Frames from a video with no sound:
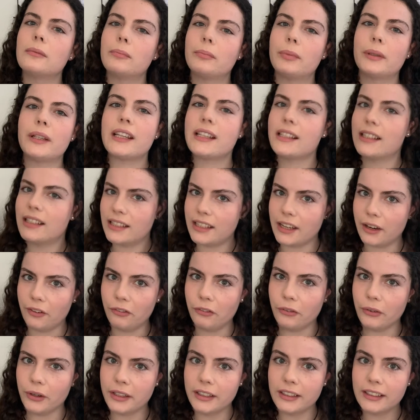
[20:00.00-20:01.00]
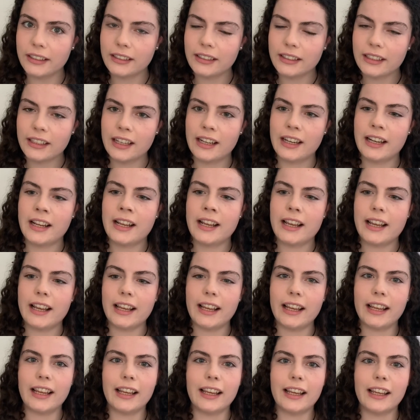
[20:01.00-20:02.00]
but it's different,
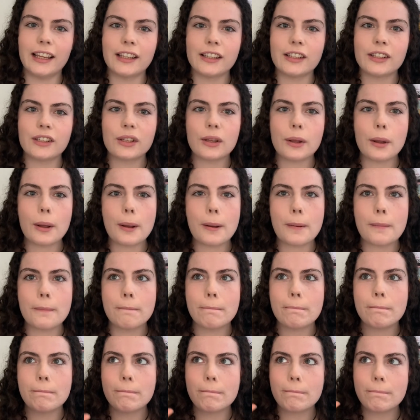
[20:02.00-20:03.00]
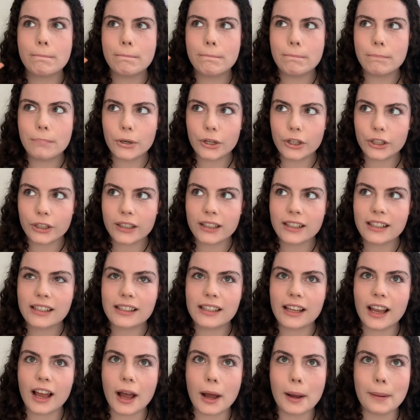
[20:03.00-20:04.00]
is books
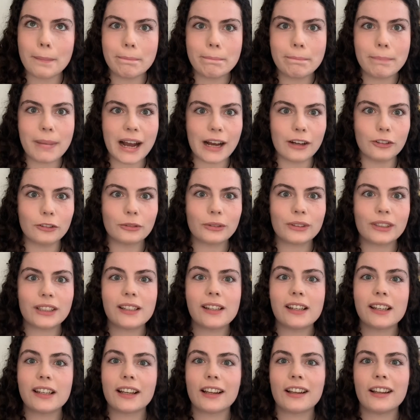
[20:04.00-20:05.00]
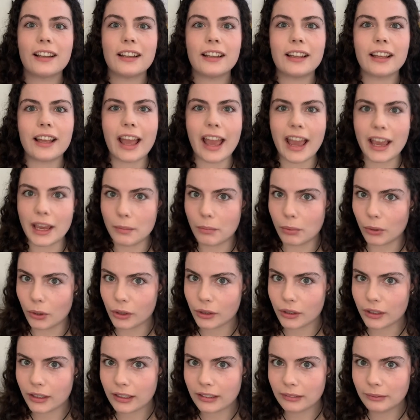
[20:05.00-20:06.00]
about a
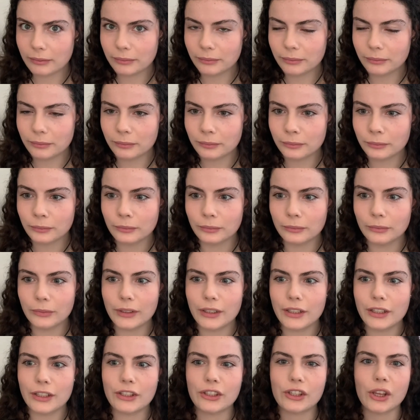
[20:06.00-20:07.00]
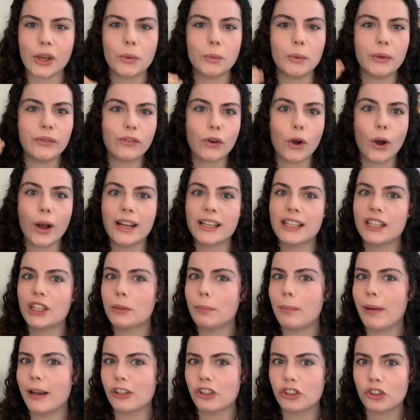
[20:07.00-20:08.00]
book. So we've got a
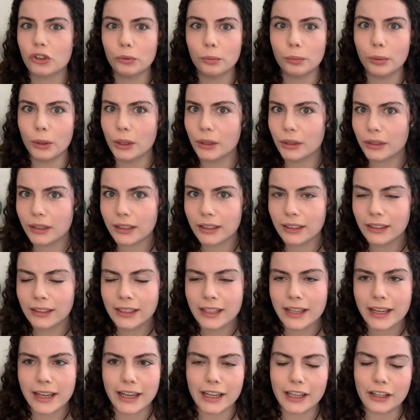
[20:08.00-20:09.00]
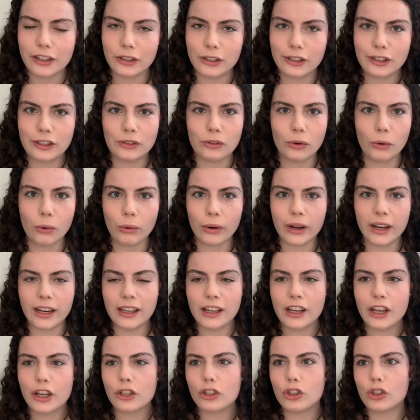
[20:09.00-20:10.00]
special book in a story.
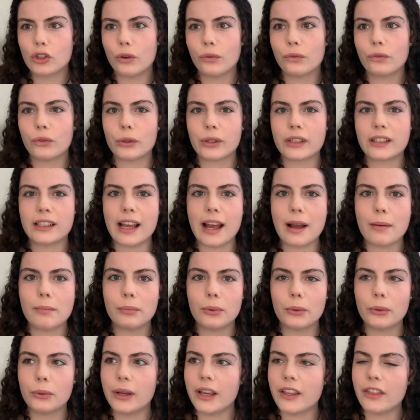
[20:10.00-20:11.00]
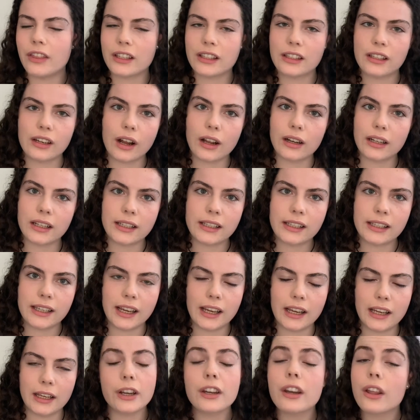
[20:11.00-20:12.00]
So for example, in The Starless
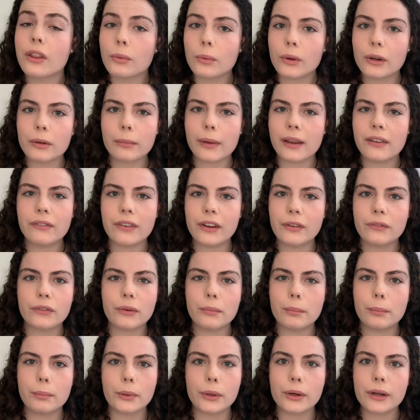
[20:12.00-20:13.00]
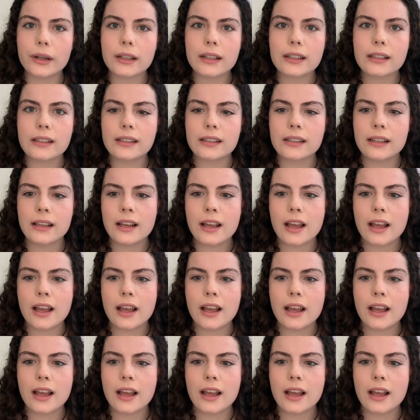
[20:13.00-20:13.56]
Sea, another one of my favorite books,